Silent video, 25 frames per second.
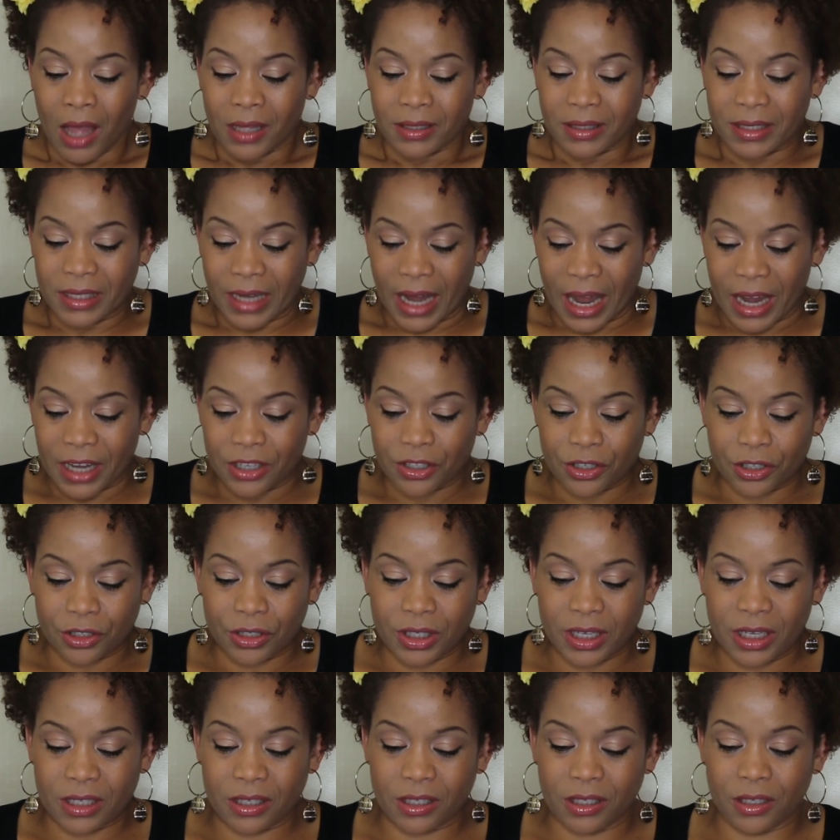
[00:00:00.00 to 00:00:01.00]

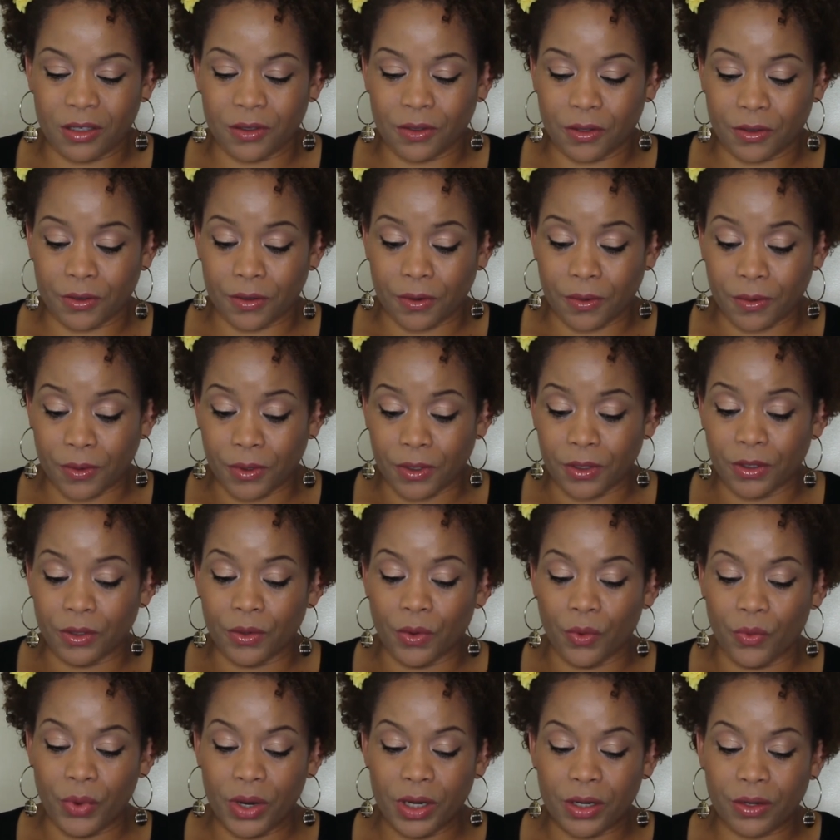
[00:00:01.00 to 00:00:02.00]

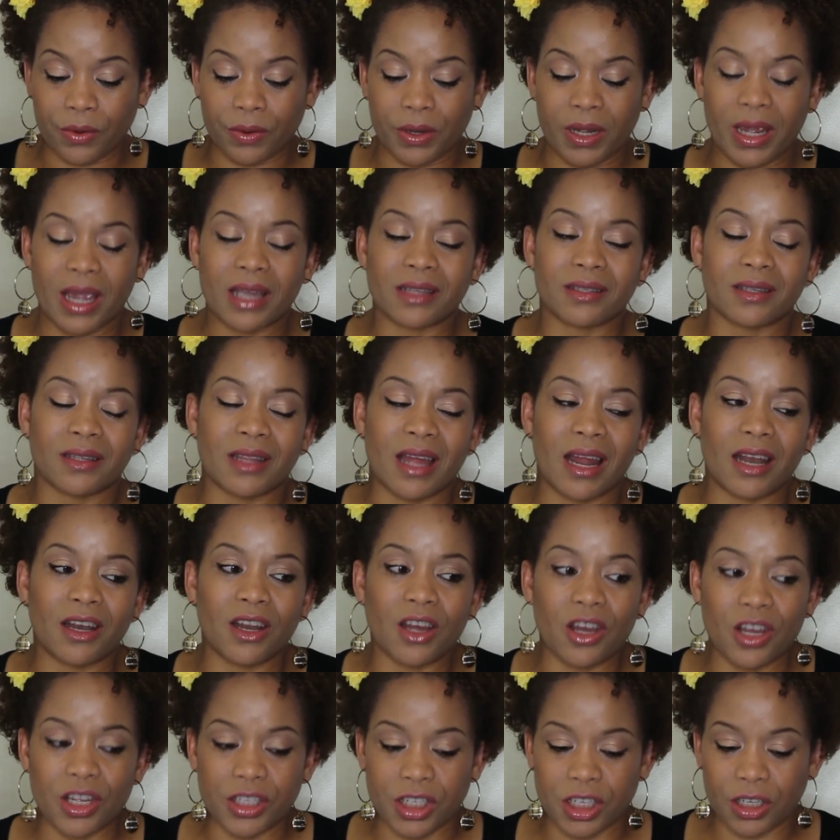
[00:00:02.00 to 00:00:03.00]
Dihydrotestosterone will create an
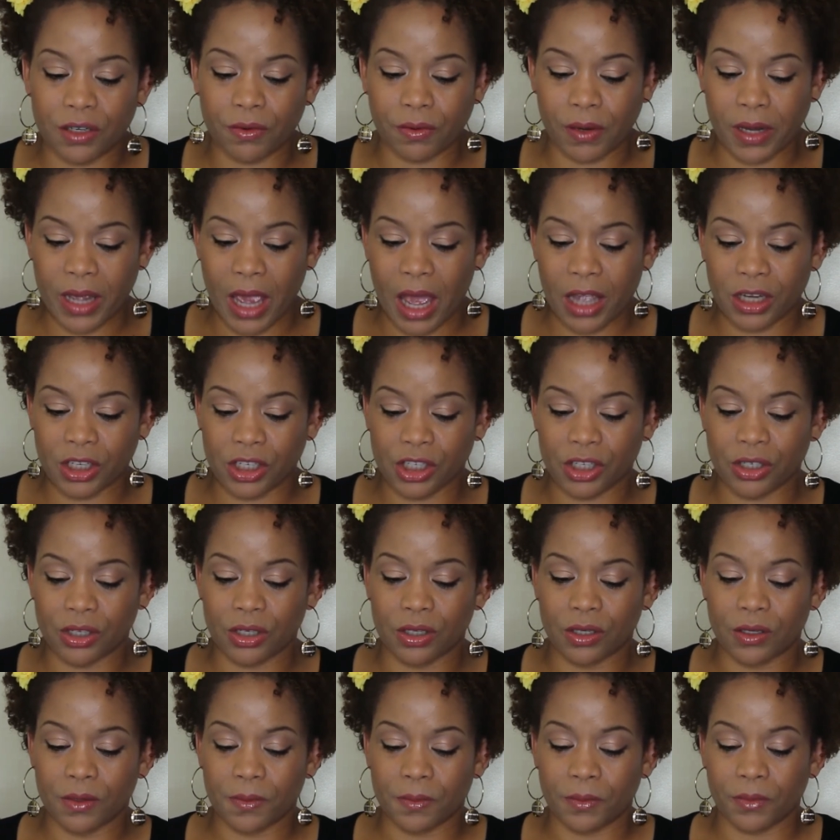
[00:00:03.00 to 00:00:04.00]
allergic
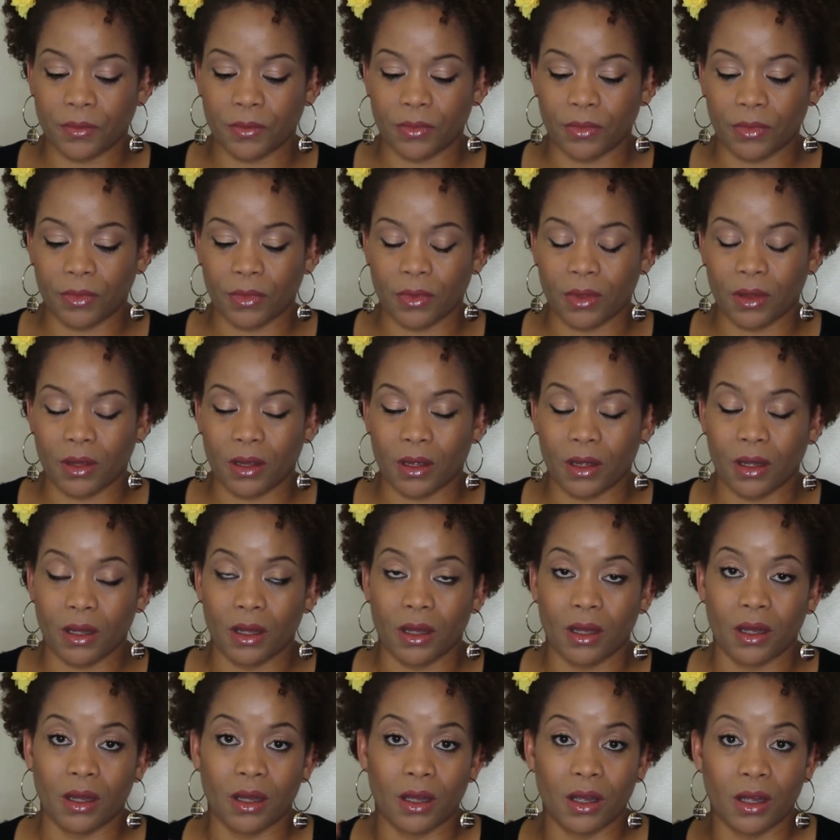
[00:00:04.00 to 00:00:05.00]
reaction
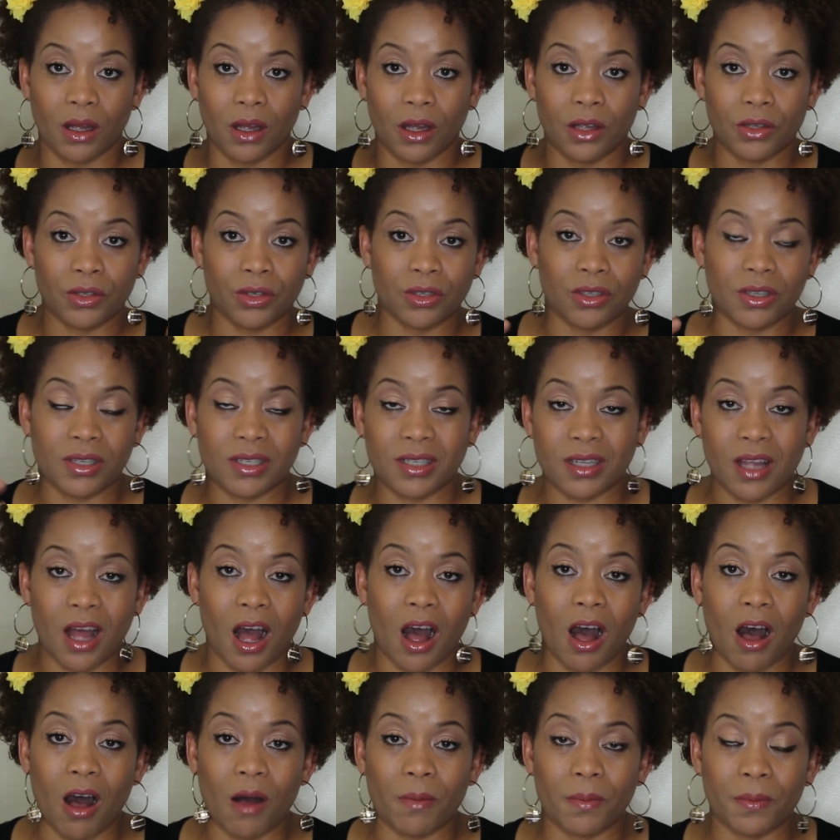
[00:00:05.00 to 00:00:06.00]
to the
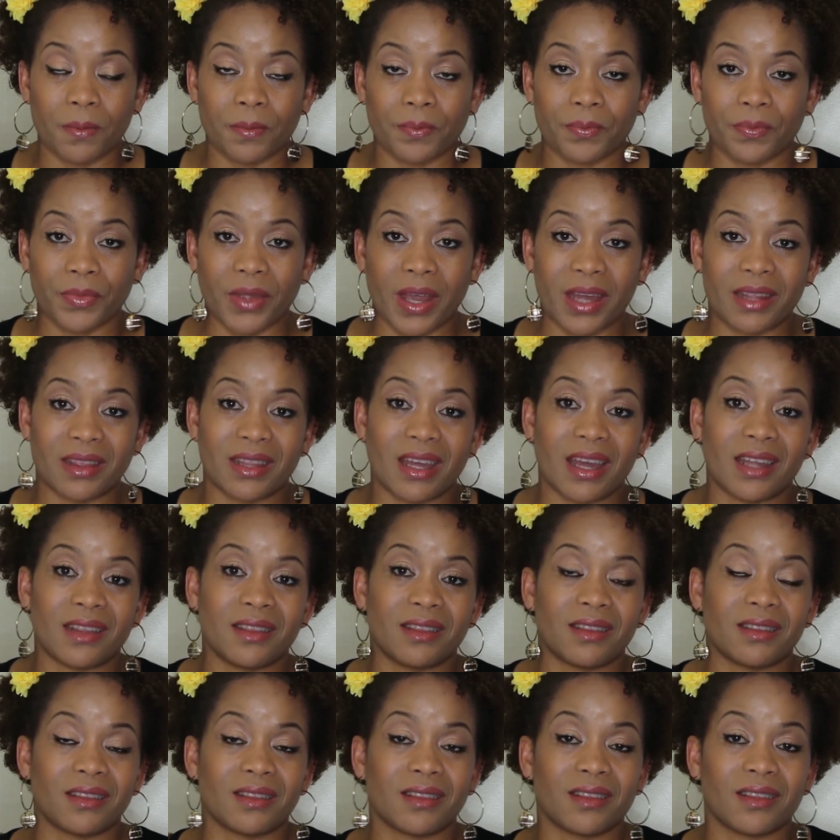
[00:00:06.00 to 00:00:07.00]
scalp and
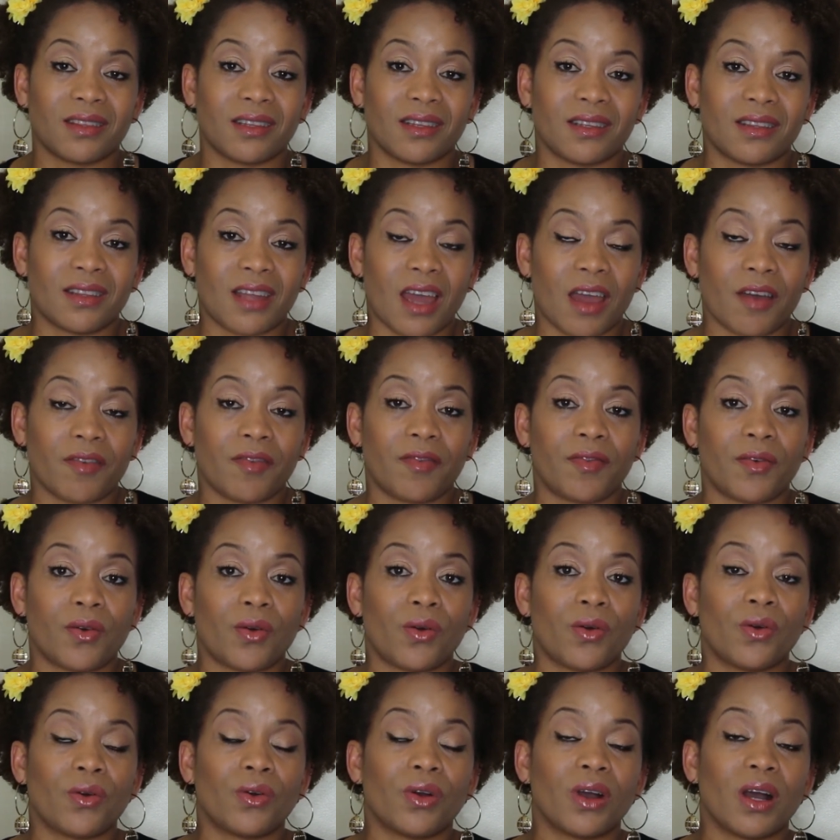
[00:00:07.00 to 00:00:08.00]
then
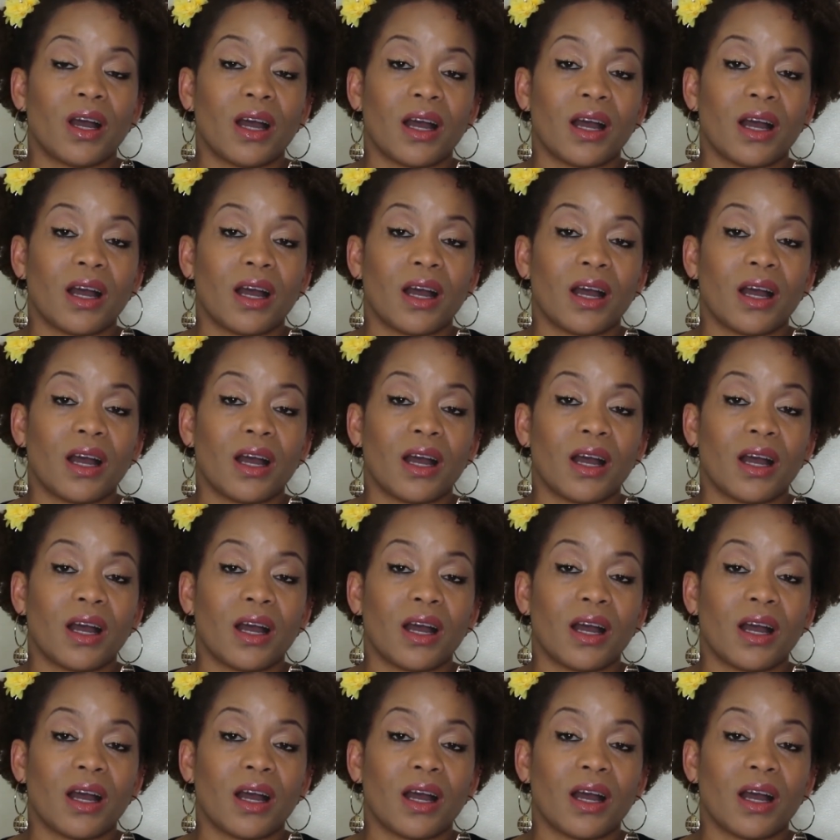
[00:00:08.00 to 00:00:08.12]
therefore